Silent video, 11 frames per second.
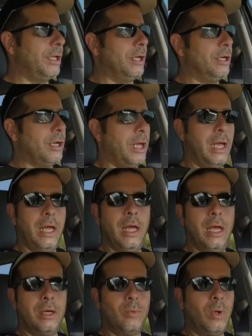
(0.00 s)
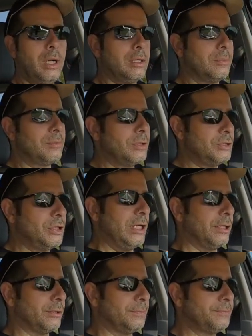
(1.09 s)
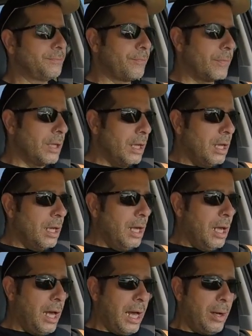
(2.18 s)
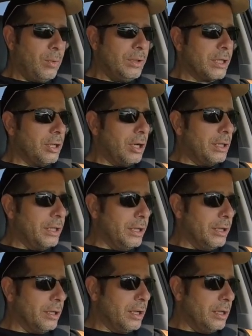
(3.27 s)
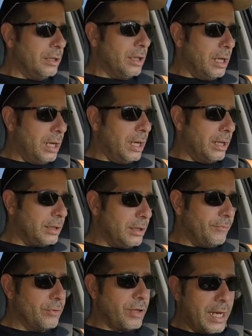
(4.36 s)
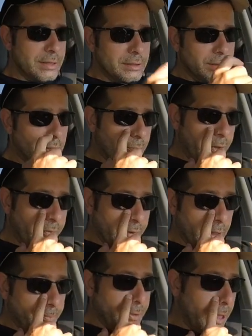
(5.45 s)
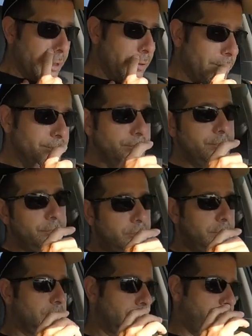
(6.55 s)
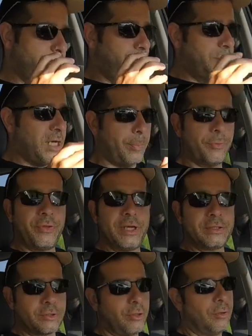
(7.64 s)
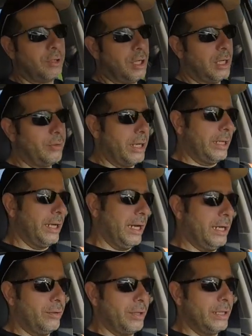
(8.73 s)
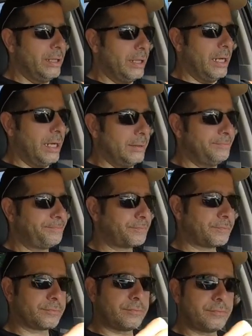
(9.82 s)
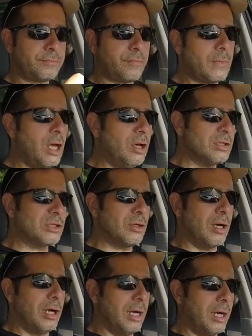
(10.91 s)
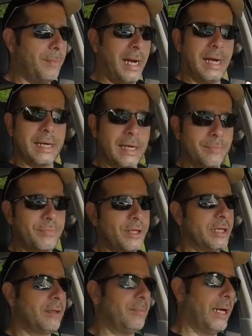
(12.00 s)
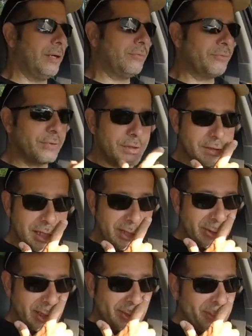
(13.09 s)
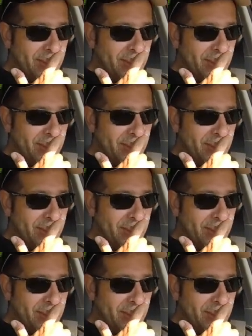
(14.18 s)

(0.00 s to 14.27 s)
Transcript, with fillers: here, and welcome to the channel. I want to get on here and uh, give you guys a little bit of an update. A couple things are going on right now, and uh, also a, a mod I'm thinking about for the Tundra.